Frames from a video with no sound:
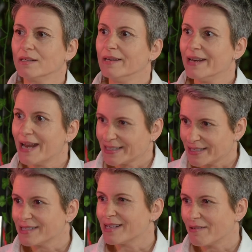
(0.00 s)

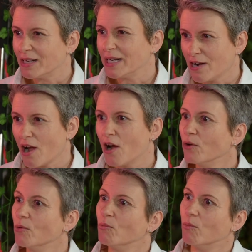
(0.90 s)
necessarily
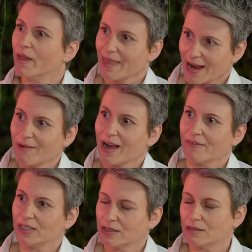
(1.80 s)
know without
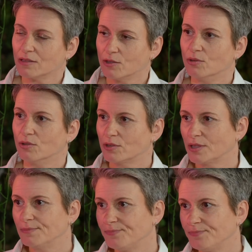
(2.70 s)
having done the course.